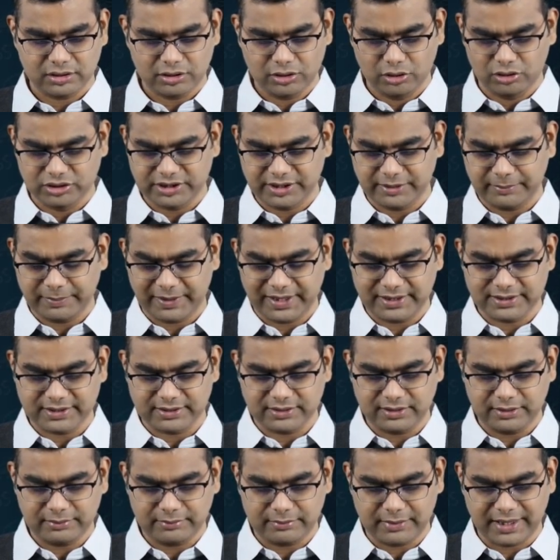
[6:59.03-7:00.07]
closing price
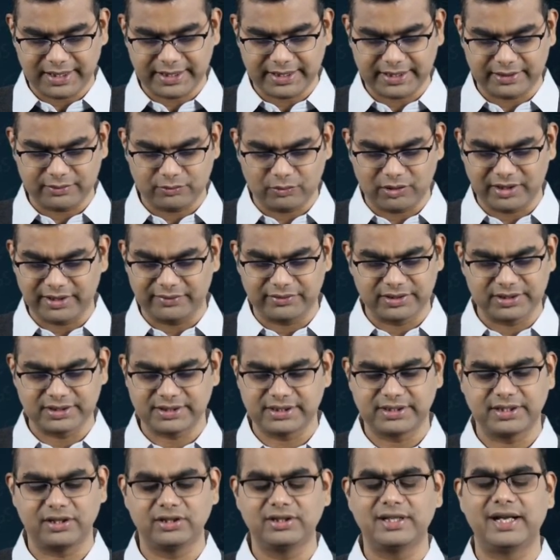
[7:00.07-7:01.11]
in the market, whatever
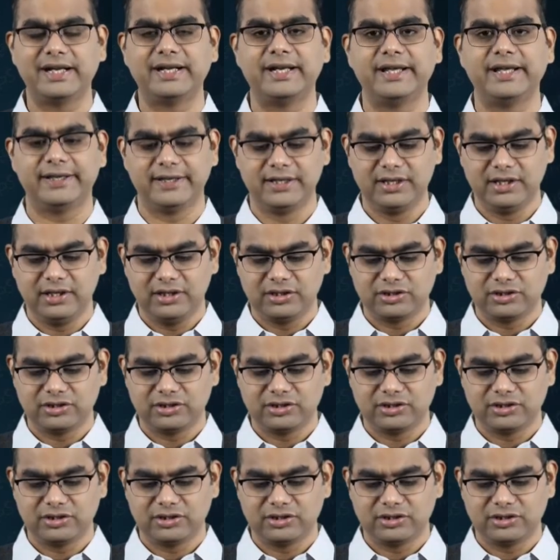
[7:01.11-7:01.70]
is it on day.